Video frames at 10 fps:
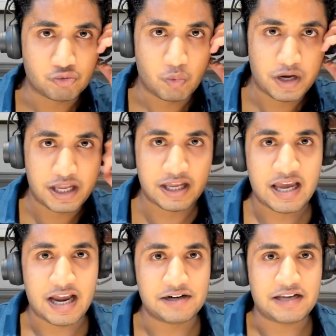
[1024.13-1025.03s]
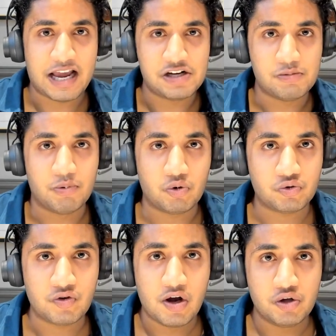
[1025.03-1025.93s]
those winning
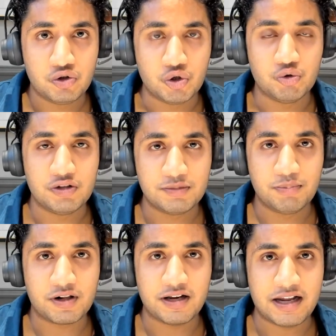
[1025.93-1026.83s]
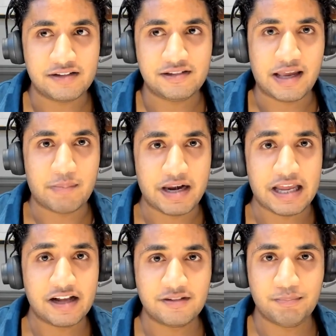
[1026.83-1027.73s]
intangibles to this Brooklyn Nets team. And he
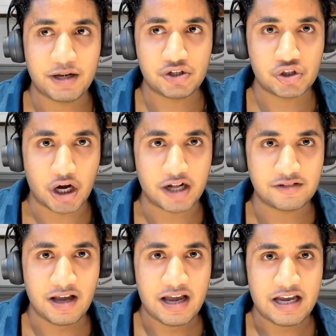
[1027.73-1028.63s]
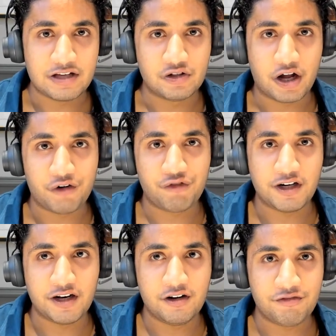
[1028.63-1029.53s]
hits big shots. He's not
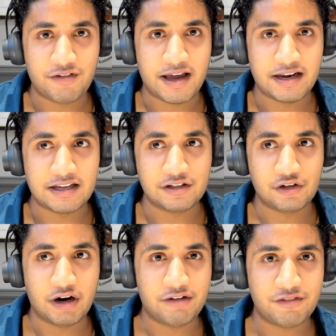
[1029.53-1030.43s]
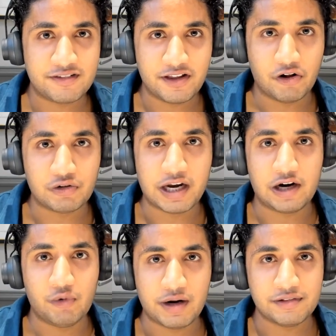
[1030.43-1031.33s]
afraid to defend. He's a great
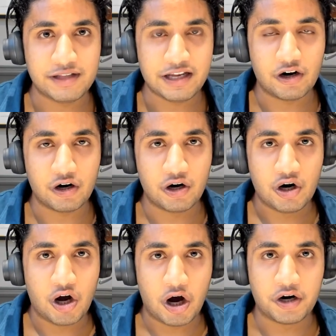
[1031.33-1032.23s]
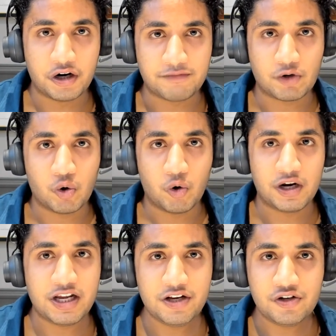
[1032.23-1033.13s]
facilitator, great leader on and off the
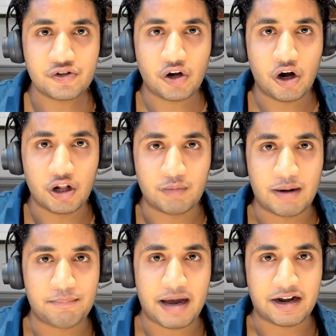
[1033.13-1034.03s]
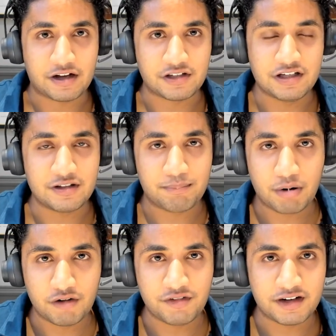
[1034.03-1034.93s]
court. He's just an all-around package. He's a
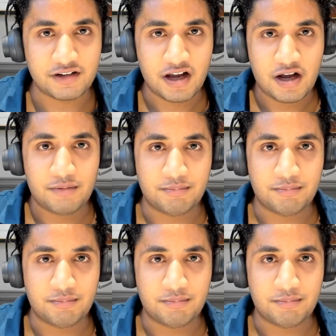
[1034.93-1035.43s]
perfect